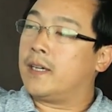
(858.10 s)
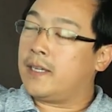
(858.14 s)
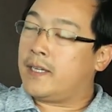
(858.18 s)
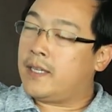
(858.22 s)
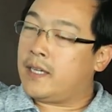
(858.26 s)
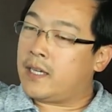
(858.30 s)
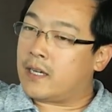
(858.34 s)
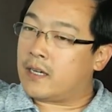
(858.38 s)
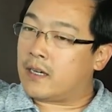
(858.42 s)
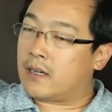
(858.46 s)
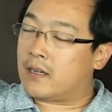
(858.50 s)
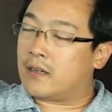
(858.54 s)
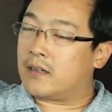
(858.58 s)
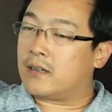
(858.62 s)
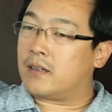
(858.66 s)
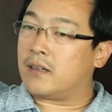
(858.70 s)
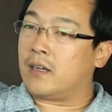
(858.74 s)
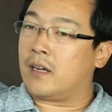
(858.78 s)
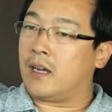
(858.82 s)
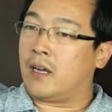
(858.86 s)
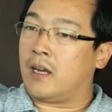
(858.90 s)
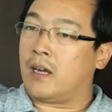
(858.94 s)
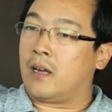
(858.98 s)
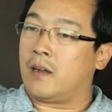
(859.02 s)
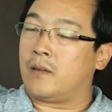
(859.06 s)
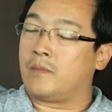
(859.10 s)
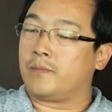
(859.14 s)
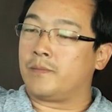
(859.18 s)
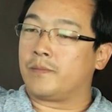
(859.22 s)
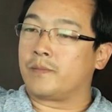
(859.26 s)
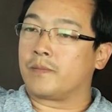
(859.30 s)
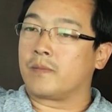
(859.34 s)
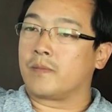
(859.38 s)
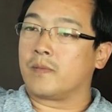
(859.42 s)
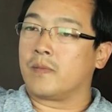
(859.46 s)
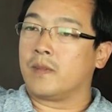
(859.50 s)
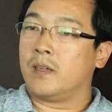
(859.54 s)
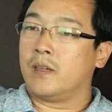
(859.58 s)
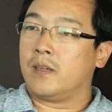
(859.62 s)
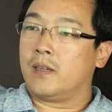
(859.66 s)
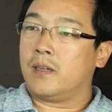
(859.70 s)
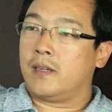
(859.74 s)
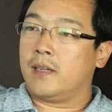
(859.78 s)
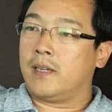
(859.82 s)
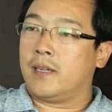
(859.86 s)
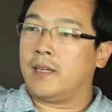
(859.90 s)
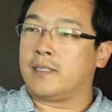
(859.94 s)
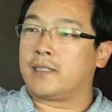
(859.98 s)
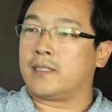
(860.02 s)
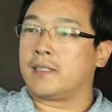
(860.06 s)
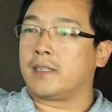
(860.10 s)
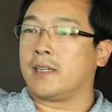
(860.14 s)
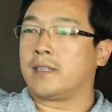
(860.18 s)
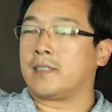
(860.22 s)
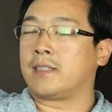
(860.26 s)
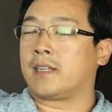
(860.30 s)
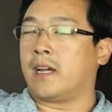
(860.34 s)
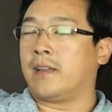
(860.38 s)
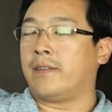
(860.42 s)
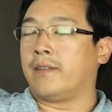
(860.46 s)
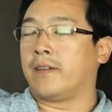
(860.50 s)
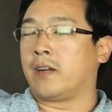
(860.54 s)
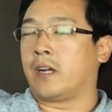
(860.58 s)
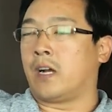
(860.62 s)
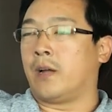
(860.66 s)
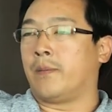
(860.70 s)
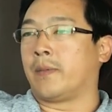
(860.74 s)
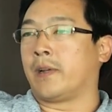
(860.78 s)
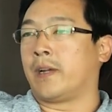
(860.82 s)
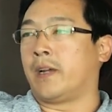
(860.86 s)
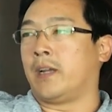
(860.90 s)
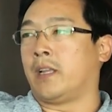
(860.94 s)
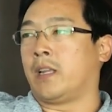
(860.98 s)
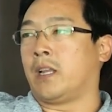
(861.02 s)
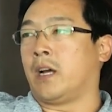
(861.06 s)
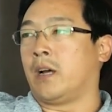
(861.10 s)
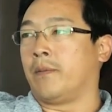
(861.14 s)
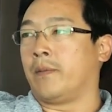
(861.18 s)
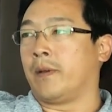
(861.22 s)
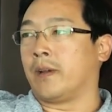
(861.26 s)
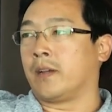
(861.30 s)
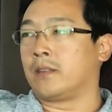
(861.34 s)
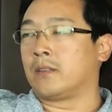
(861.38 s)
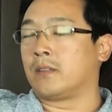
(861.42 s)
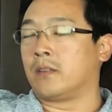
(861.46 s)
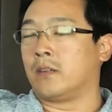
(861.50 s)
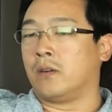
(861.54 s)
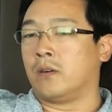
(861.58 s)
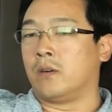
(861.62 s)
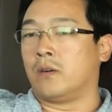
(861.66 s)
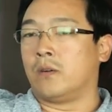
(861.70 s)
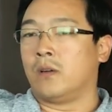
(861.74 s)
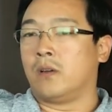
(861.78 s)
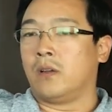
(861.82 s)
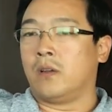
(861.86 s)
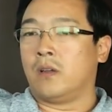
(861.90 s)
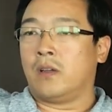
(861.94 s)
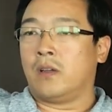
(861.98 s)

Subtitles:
Yeah, it's kind of a complicated topic. So,